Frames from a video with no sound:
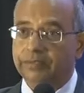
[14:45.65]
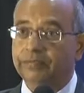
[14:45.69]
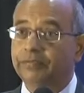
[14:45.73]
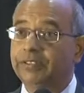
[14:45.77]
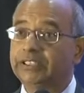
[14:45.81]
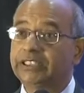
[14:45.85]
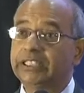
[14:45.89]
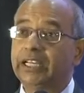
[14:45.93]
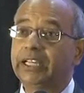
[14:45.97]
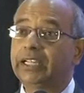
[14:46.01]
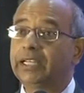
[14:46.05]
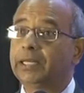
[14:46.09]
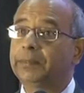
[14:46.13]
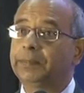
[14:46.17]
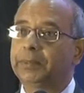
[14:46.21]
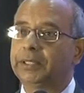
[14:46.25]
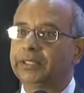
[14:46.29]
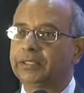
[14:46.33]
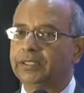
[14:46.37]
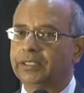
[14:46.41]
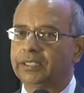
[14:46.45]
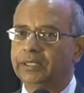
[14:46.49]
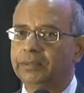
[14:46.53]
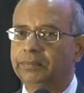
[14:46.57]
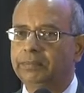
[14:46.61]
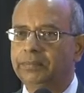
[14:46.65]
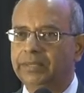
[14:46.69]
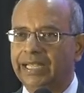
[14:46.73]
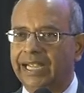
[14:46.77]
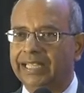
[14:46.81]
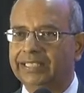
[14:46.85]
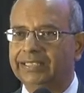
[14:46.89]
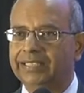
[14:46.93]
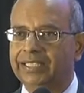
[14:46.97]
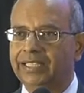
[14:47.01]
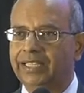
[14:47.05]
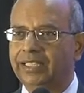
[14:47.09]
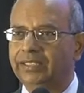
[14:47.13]
Visakhapatnam,
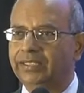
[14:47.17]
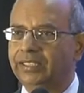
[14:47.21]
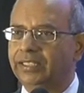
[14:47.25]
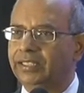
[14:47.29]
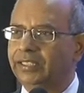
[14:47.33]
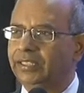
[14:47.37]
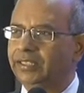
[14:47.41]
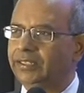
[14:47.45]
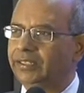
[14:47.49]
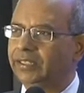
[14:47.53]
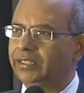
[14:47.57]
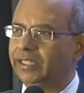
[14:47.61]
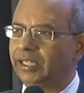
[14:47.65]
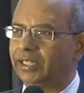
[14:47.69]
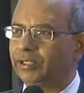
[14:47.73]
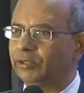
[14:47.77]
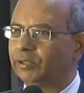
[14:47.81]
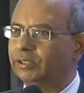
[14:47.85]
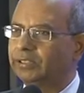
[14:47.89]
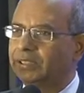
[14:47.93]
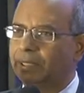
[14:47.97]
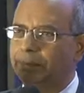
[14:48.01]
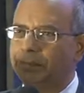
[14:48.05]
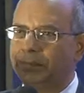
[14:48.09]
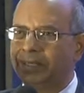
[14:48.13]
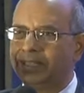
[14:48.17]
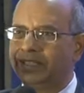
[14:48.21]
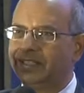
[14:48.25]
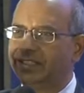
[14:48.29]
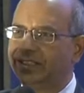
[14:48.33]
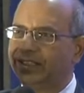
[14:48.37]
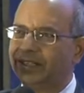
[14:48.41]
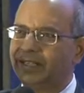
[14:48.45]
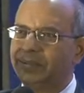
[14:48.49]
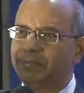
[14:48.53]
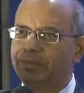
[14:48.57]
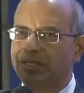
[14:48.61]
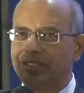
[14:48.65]
and there the Niti Ayog, somebody
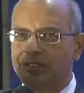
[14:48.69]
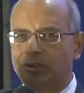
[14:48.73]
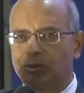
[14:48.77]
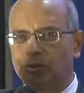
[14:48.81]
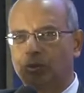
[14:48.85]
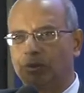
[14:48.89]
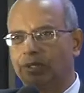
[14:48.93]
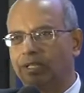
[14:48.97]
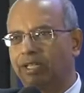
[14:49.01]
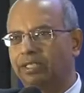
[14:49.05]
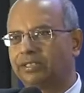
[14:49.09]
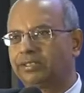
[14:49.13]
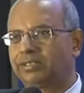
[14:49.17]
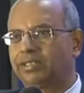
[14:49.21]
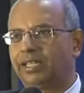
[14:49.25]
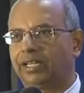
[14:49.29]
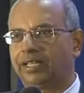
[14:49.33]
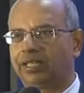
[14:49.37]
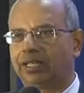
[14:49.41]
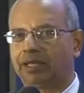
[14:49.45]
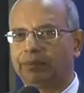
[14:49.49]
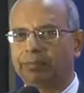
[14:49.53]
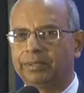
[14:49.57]
came and told us that,